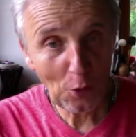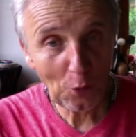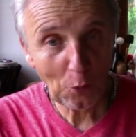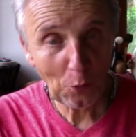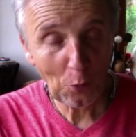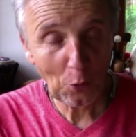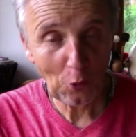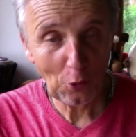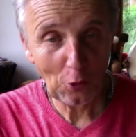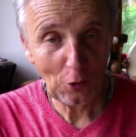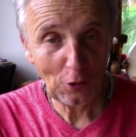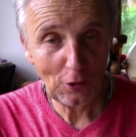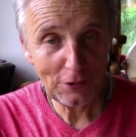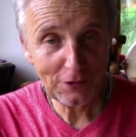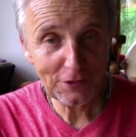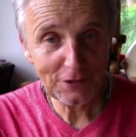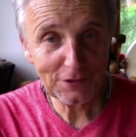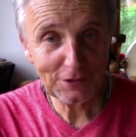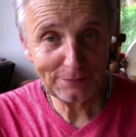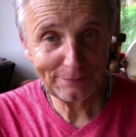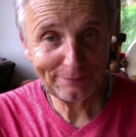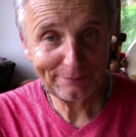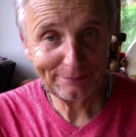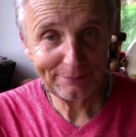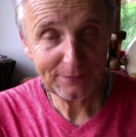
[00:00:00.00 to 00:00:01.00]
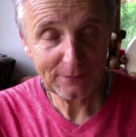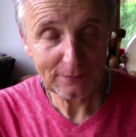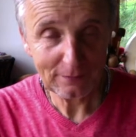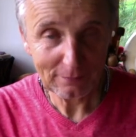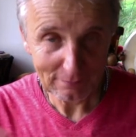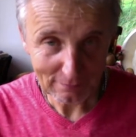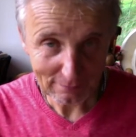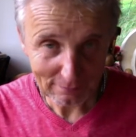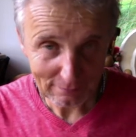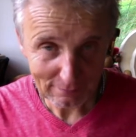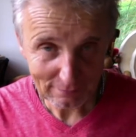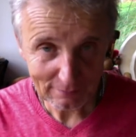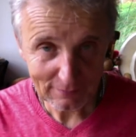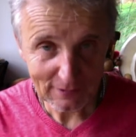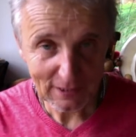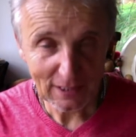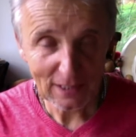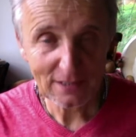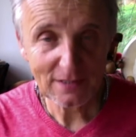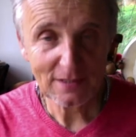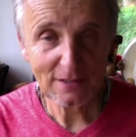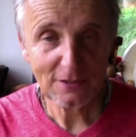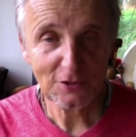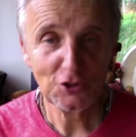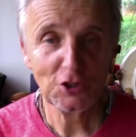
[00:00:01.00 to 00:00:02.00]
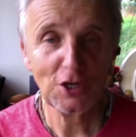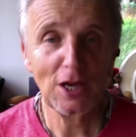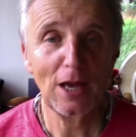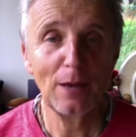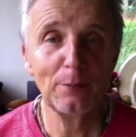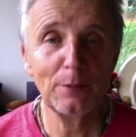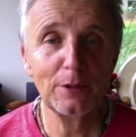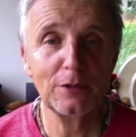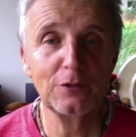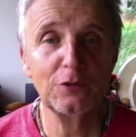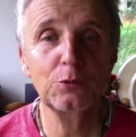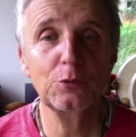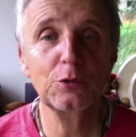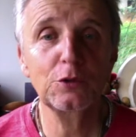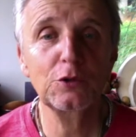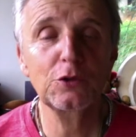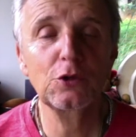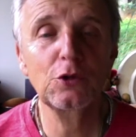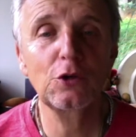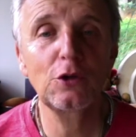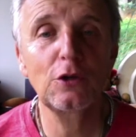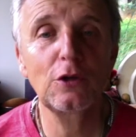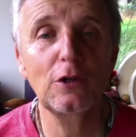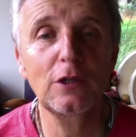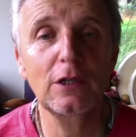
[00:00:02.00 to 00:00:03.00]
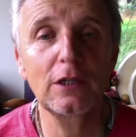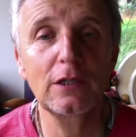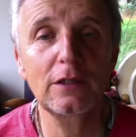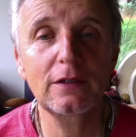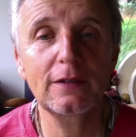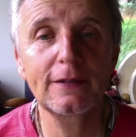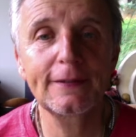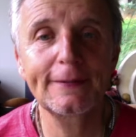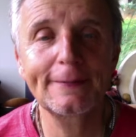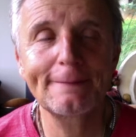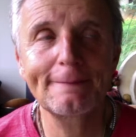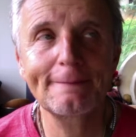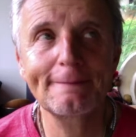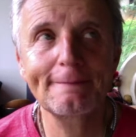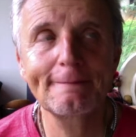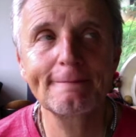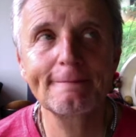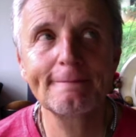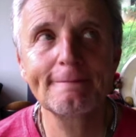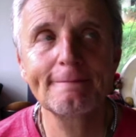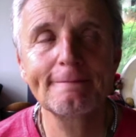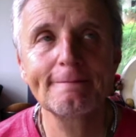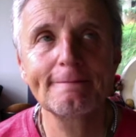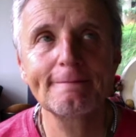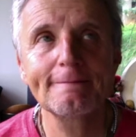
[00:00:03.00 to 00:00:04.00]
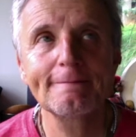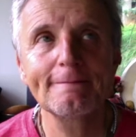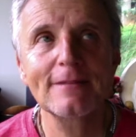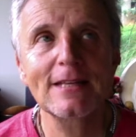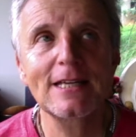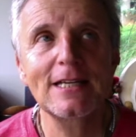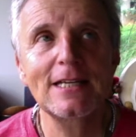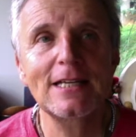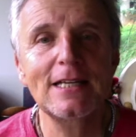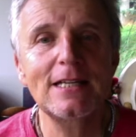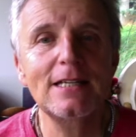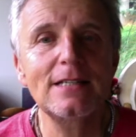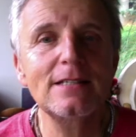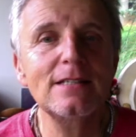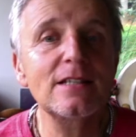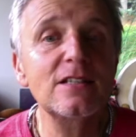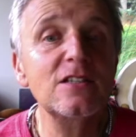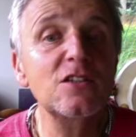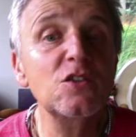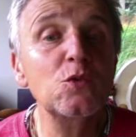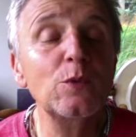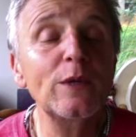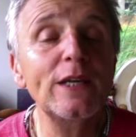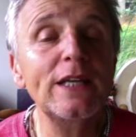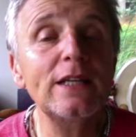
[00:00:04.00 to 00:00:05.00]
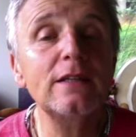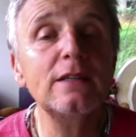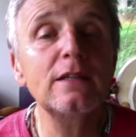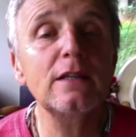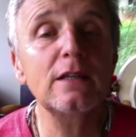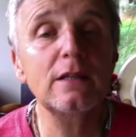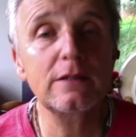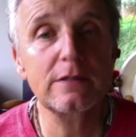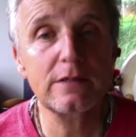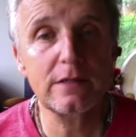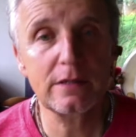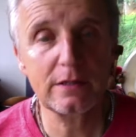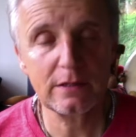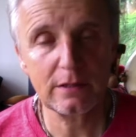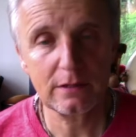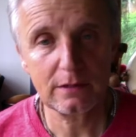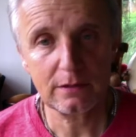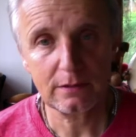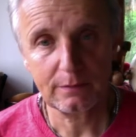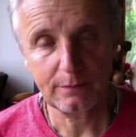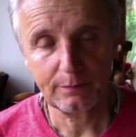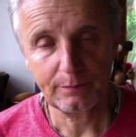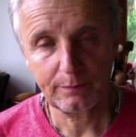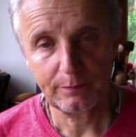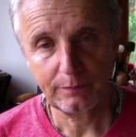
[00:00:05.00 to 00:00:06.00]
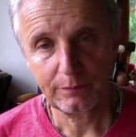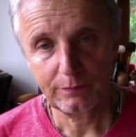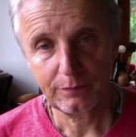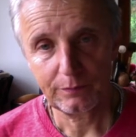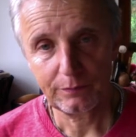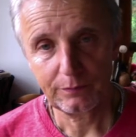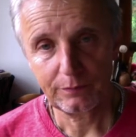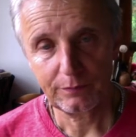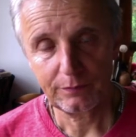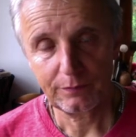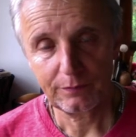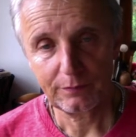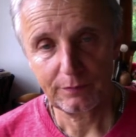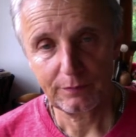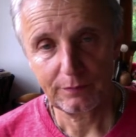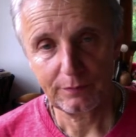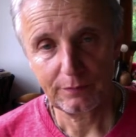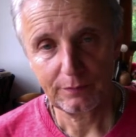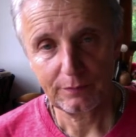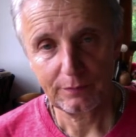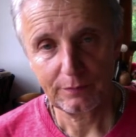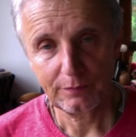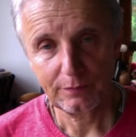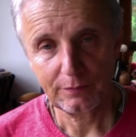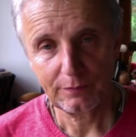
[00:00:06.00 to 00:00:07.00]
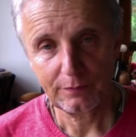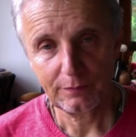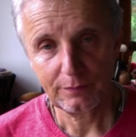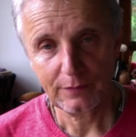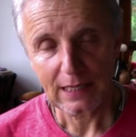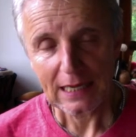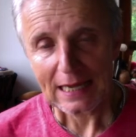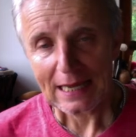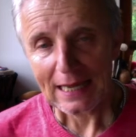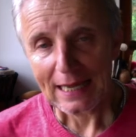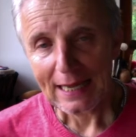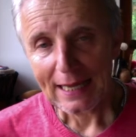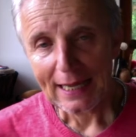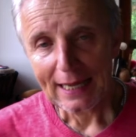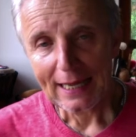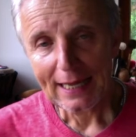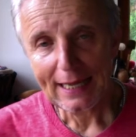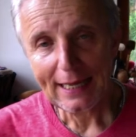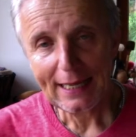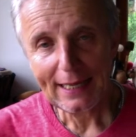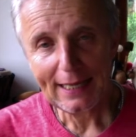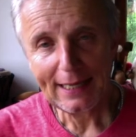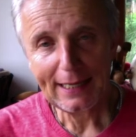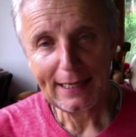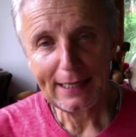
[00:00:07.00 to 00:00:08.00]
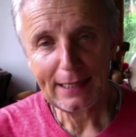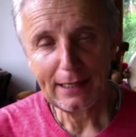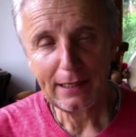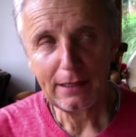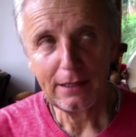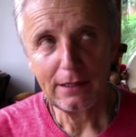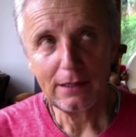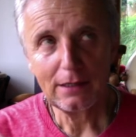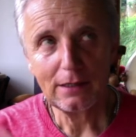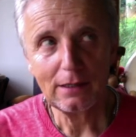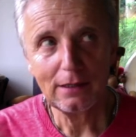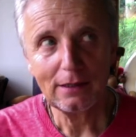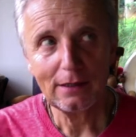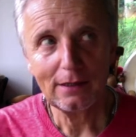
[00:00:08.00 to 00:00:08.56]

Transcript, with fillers: And they're telling me, as you take the courage to really go within into that shadow, into that pain, into that trauma,